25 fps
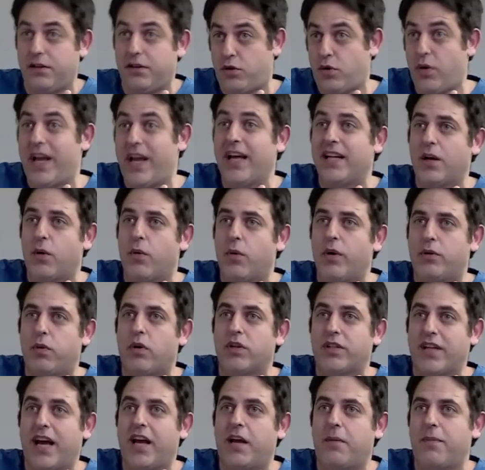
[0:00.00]
together with
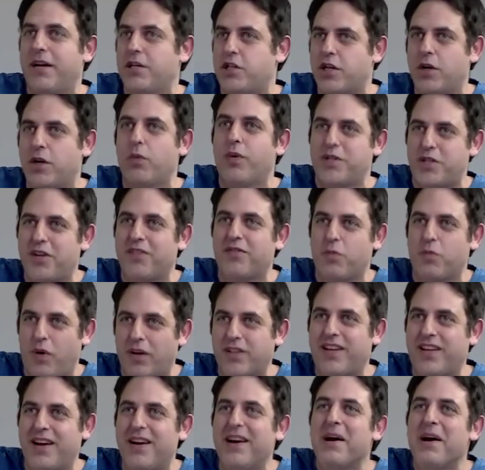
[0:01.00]
what Erik mentioned, which is
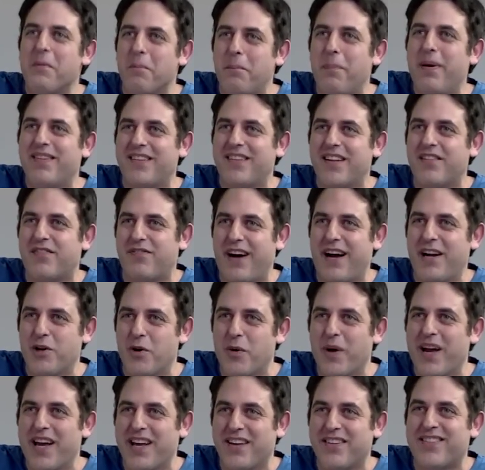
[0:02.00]
what the business
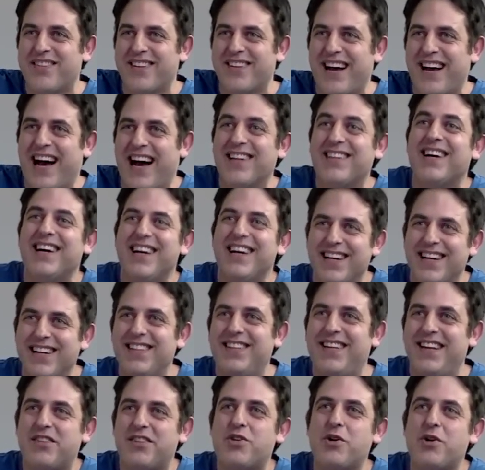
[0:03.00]
value is, right?
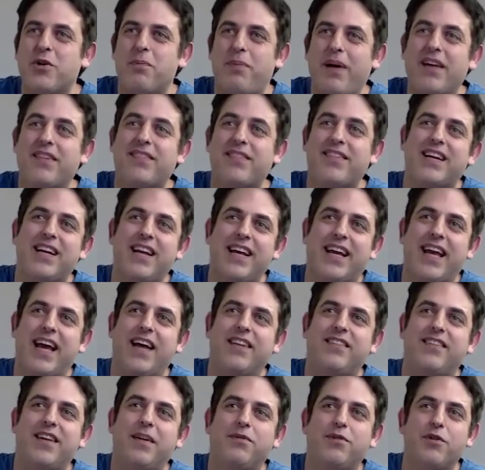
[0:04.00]
This should basically
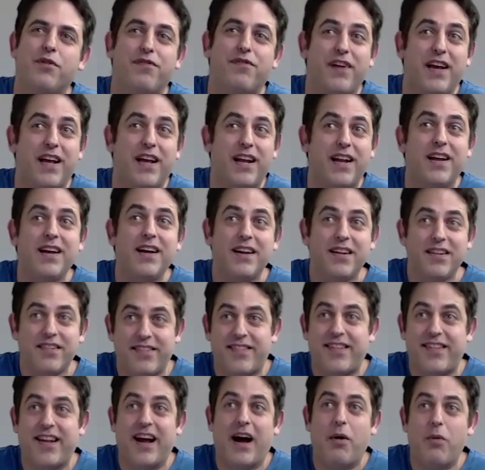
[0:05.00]
get them to feel
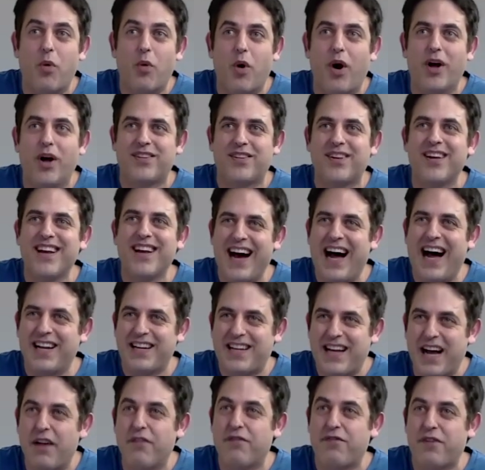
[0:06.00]
somewhat
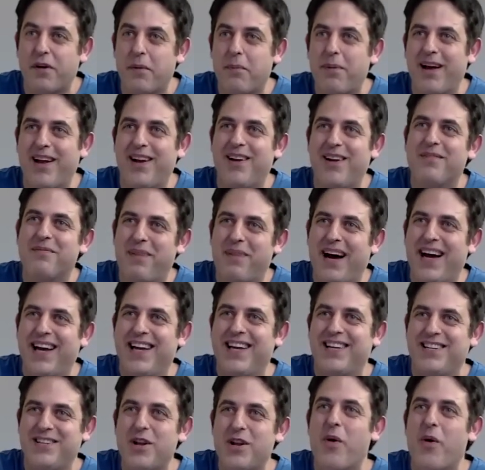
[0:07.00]
uncomfortable
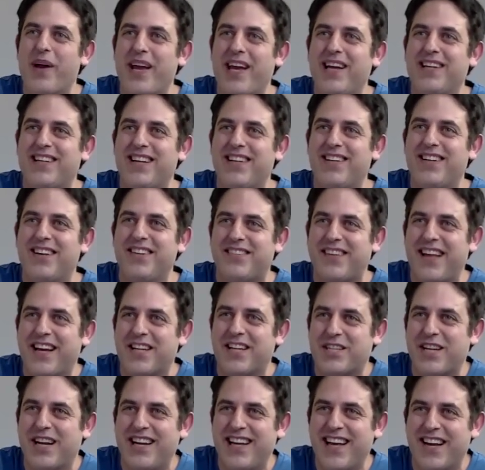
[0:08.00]
by knowing that this
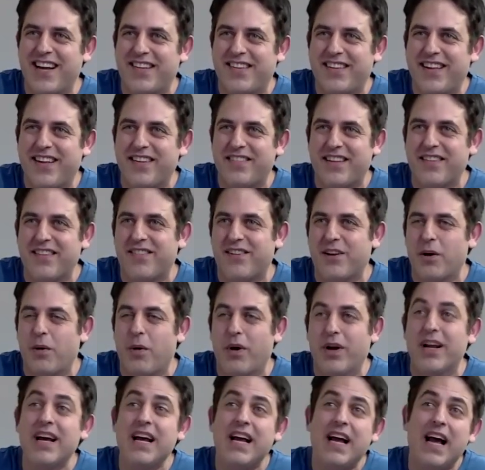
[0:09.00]
actually exists and so
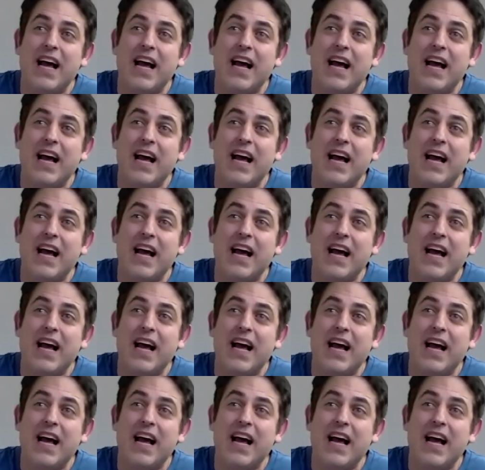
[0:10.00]
on.